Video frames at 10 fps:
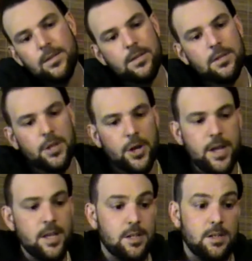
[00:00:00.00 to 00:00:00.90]
So
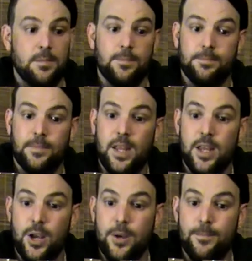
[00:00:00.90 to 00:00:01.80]
yes, there you
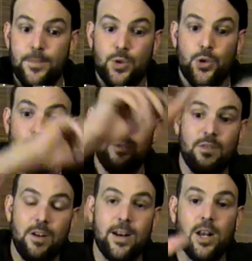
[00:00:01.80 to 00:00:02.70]
go, two
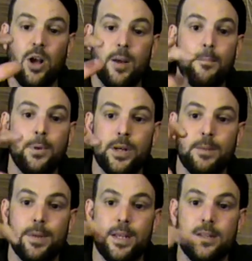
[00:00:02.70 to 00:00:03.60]
very light bodied
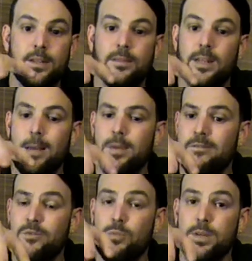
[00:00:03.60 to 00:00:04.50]
beers coming at
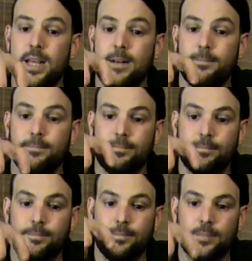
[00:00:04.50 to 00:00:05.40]
4%,
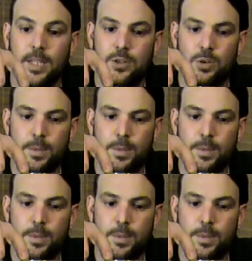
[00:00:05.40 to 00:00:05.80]
these two